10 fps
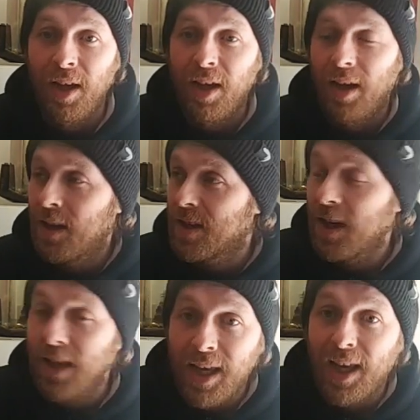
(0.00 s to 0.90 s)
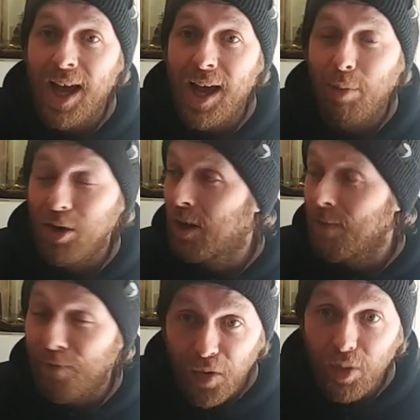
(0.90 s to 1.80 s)
And it's like, yeah, you can't, but you can
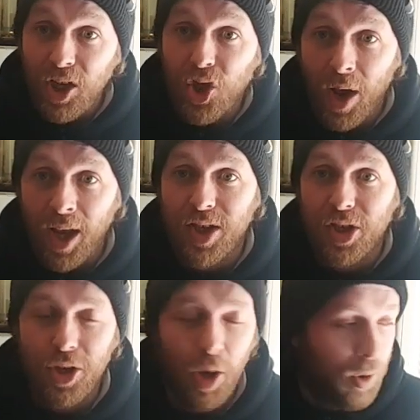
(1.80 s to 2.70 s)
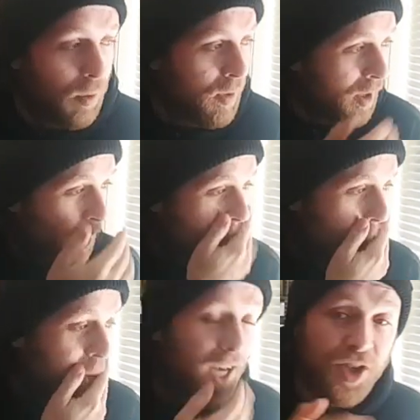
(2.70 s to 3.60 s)
fucking try to stop him.
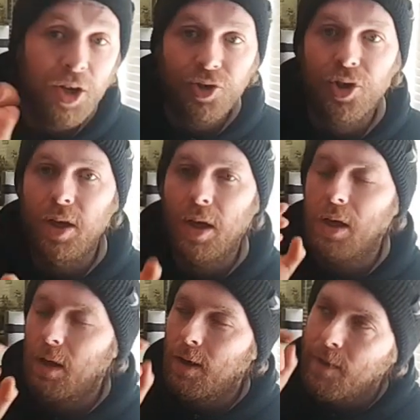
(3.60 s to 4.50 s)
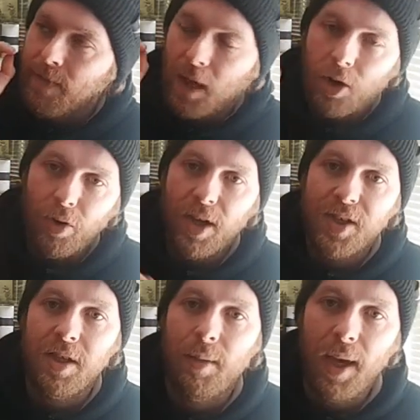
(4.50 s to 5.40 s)
And that's not just a
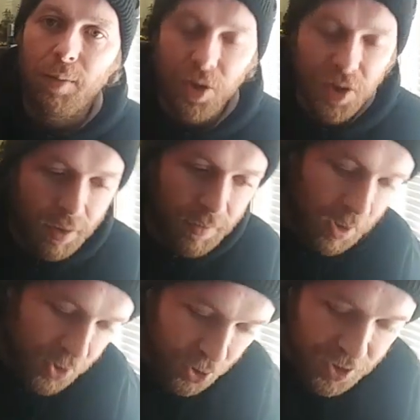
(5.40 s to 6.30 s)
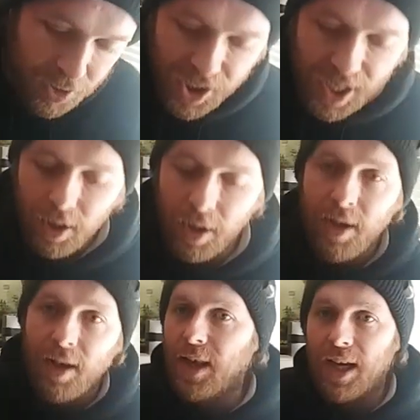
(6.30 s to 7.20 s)
criticism aimed just at xhaka.
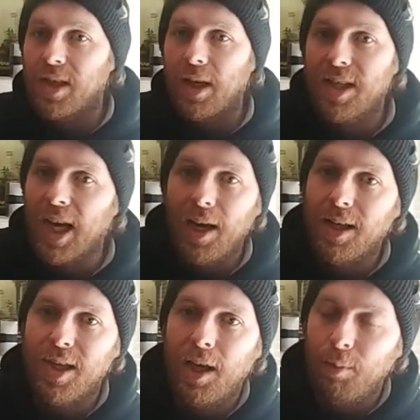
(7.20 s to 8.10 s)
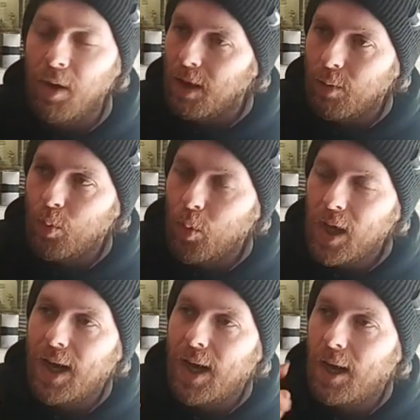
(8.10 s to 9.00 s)
That's the entire team that we
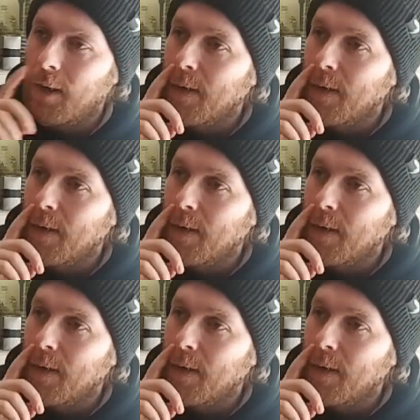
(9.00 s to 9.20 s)
are.